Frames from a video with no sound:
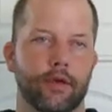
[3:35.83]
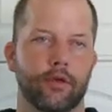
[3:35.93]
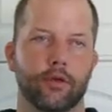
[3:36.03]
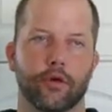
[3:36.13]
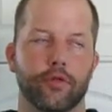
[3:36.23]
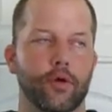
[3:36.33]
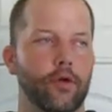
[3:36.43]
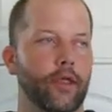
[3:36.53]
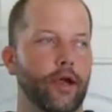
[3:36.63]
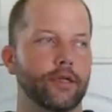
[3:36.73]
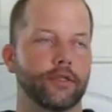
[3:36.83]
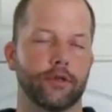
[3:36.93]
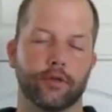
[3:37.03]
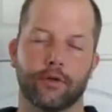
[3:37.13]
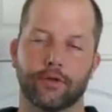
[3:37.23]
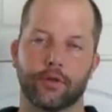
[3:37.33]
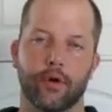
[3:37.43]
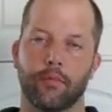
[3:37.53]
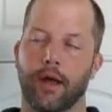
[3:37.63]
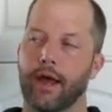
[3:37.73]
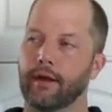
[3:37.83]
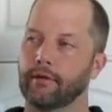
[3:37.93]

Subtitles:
you go throwing theirs and you go throwing mine,